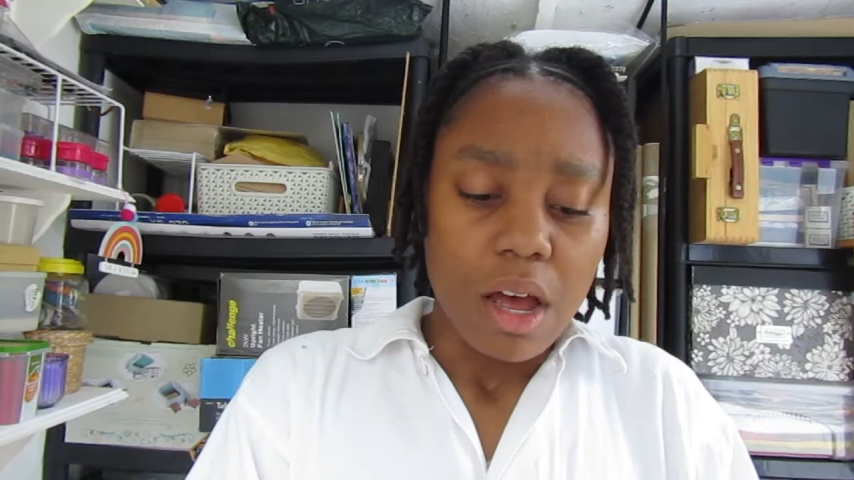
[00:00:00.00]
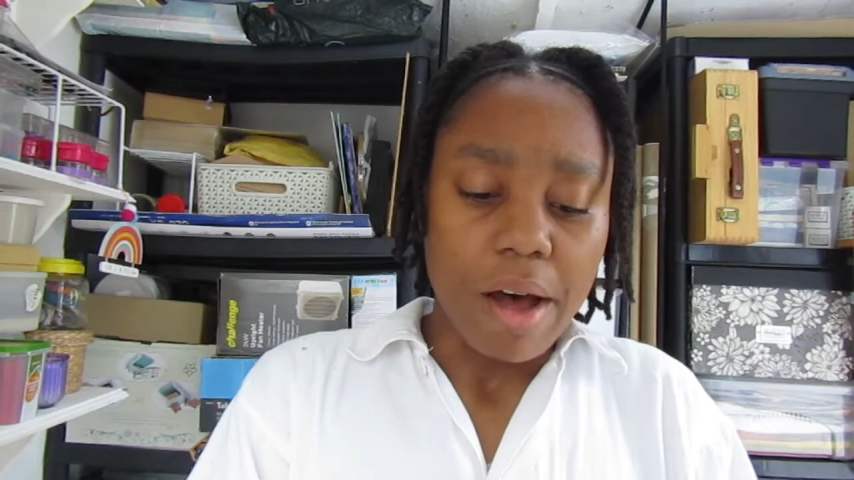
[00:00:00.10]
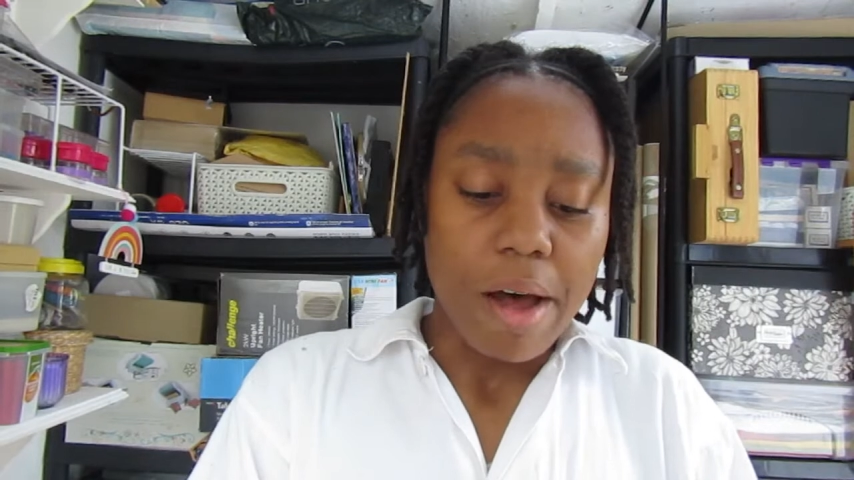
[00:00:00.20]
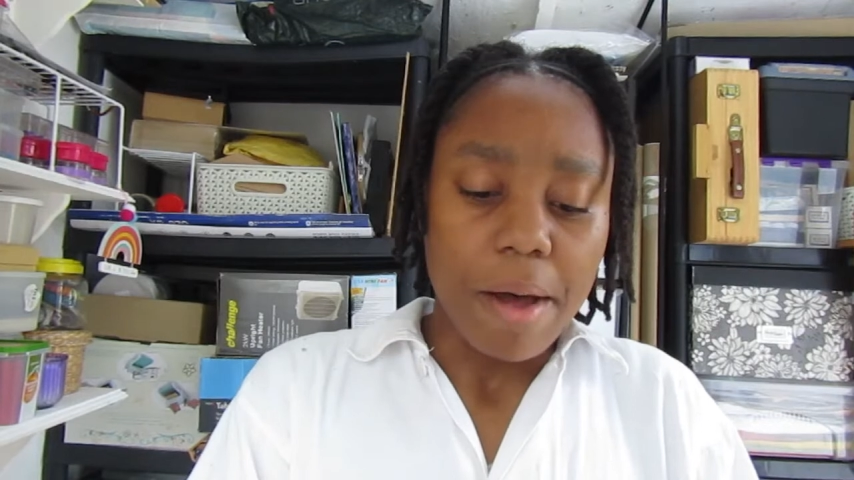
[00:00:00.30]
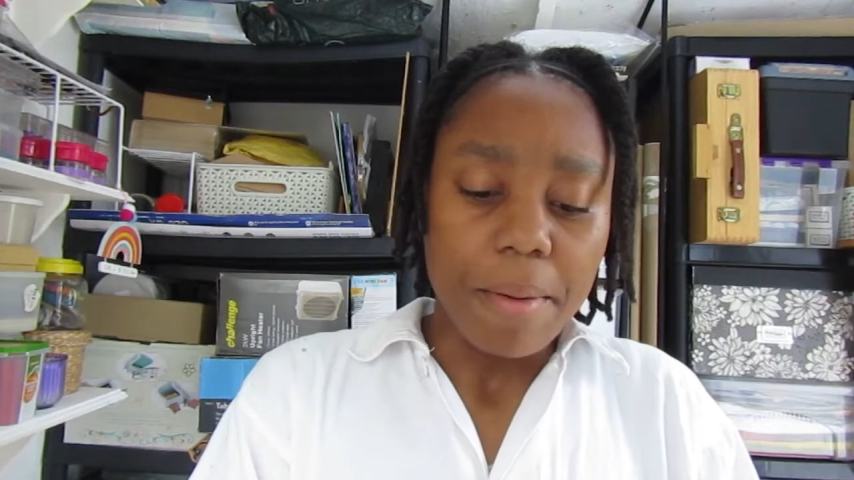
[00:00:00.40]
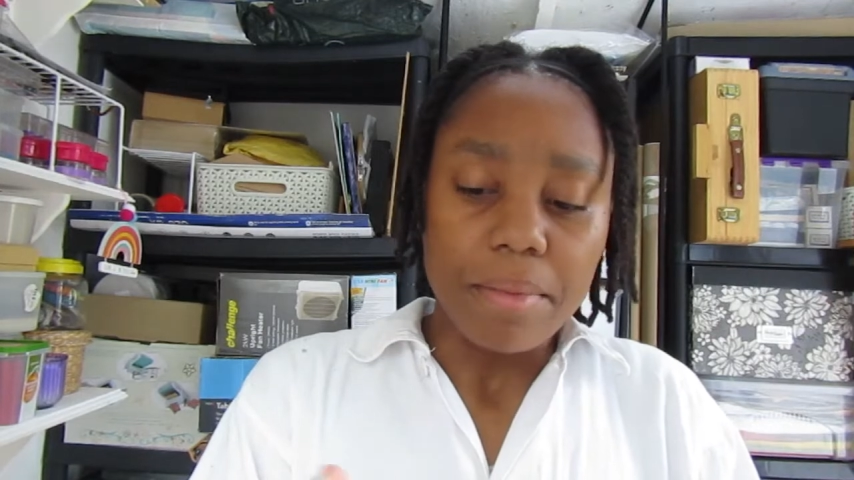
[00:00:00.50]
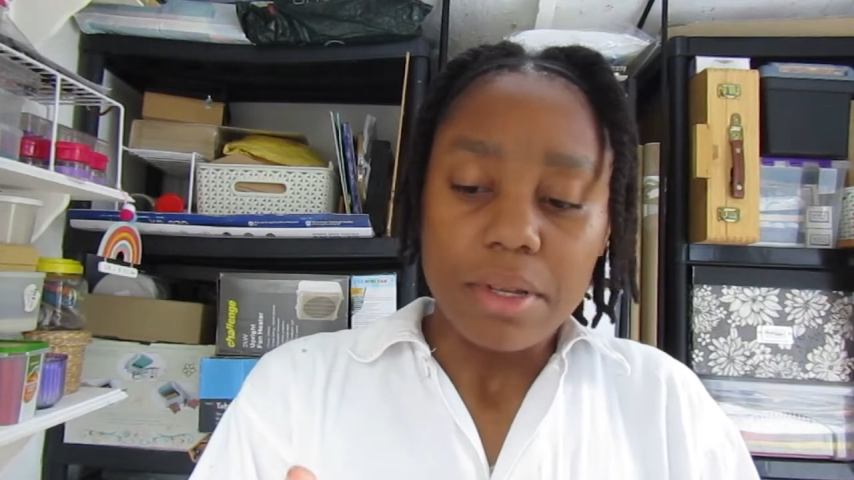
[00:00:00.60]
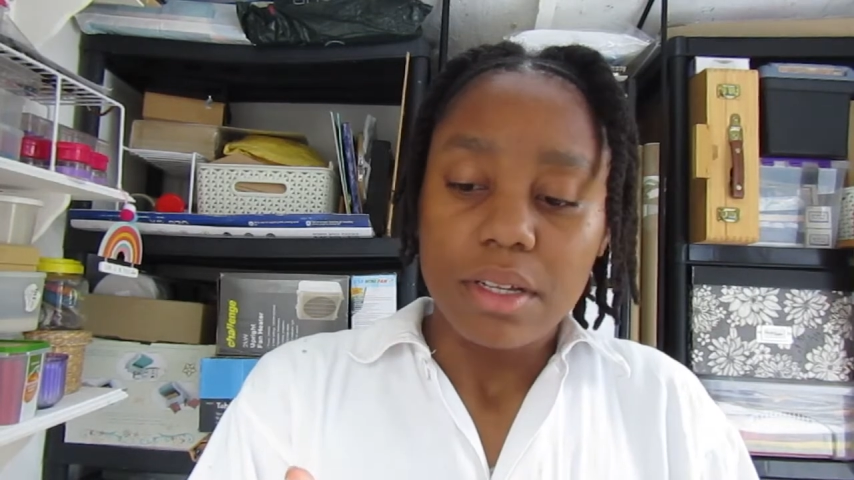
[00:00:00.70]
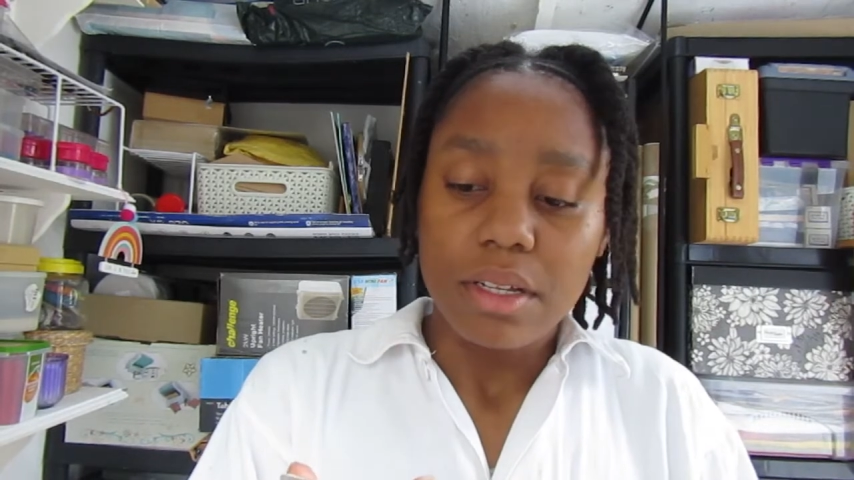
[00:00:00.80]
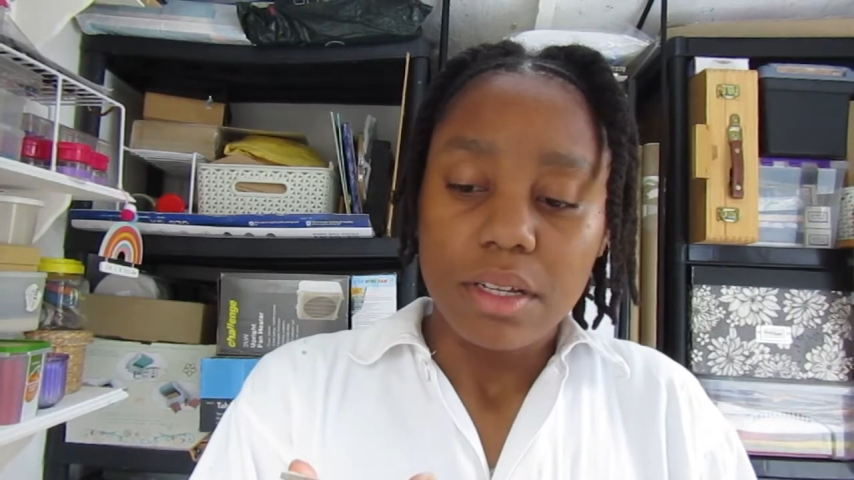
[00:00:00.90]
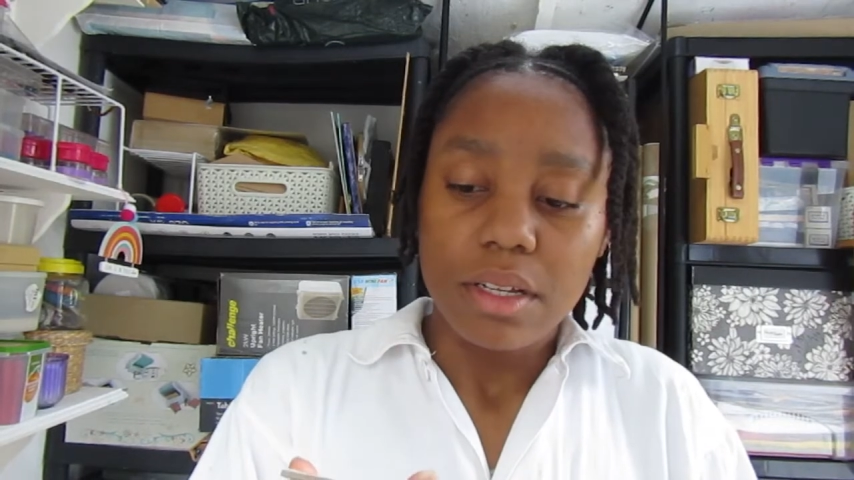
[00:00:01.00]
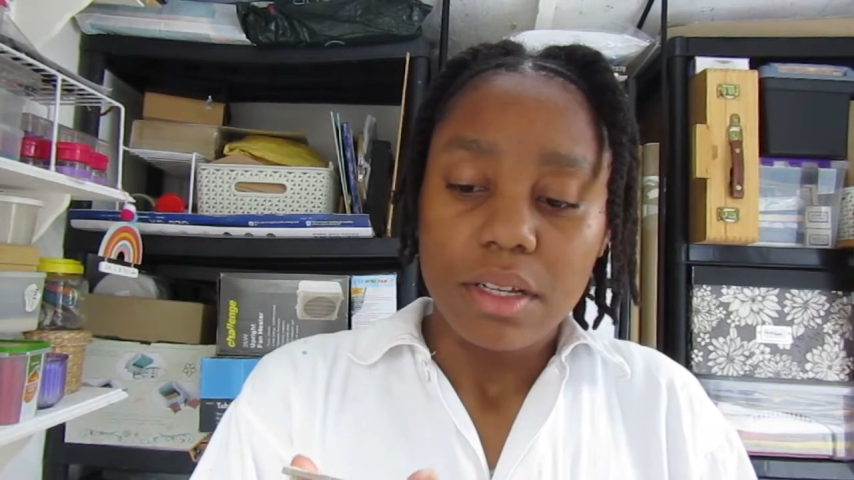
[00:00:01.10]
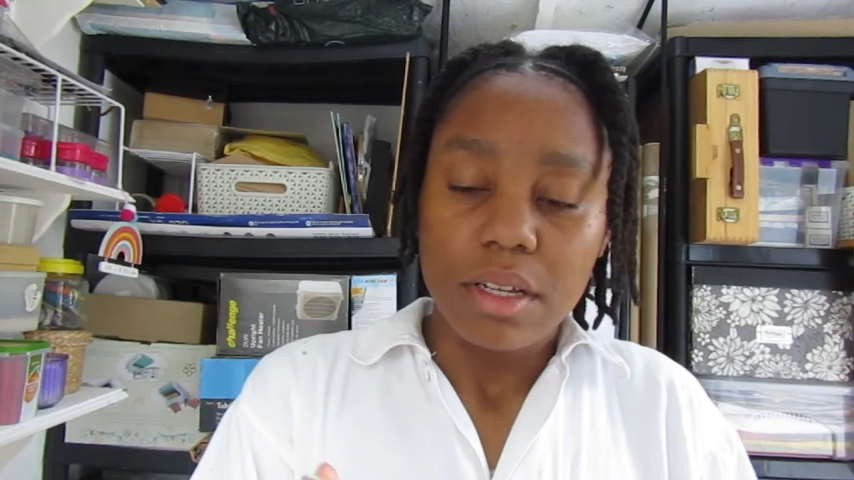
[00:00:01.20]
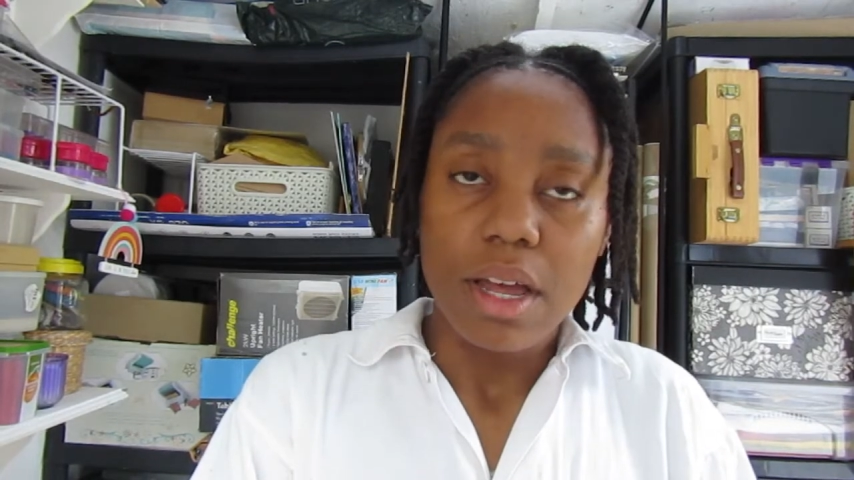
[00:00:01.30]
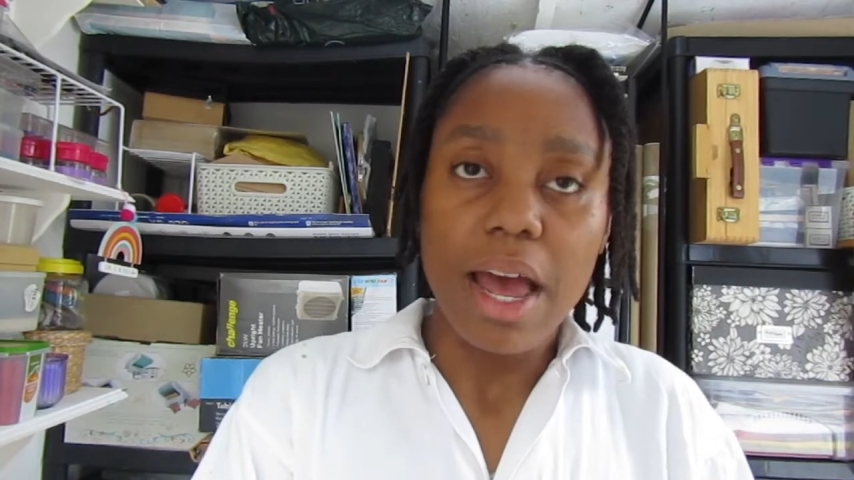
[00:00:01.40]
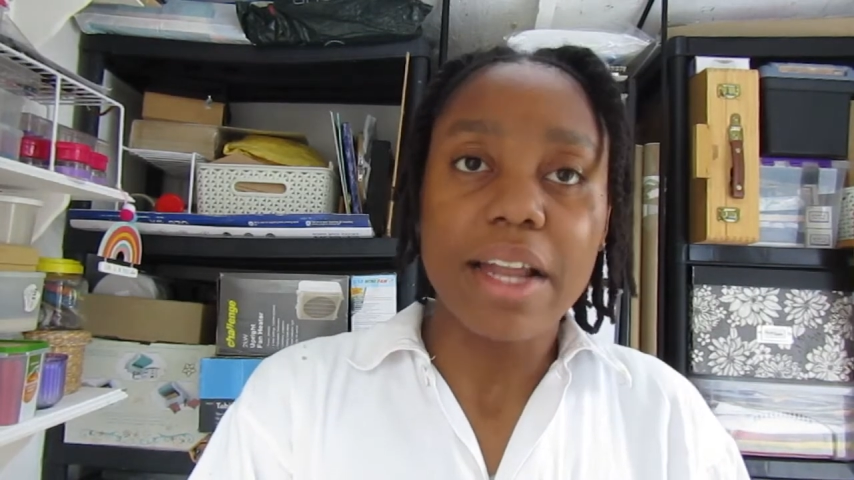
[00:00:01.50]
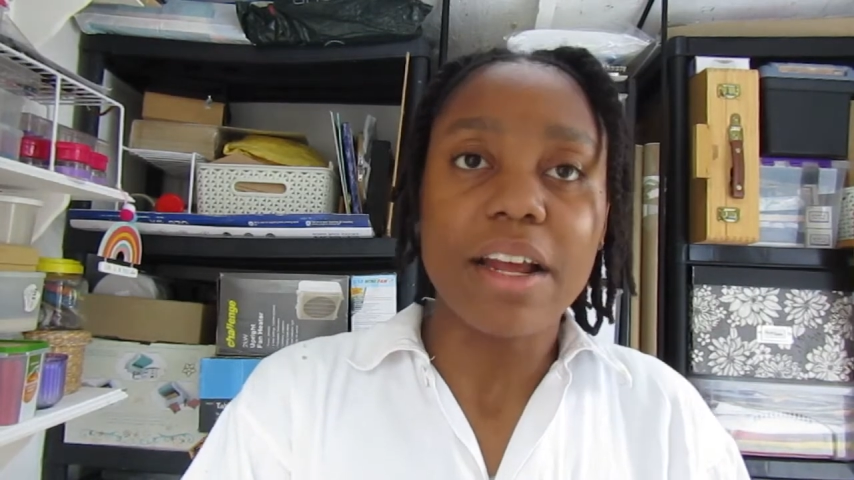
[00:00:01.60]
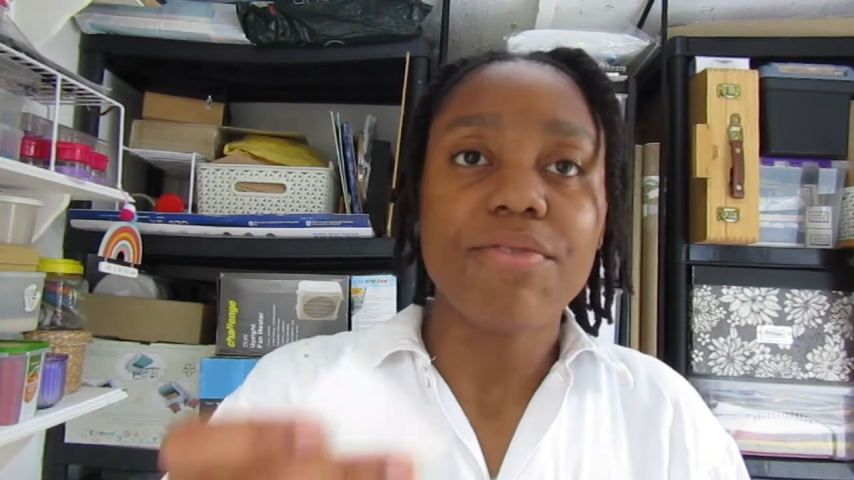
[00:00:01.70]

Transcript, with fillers: um, and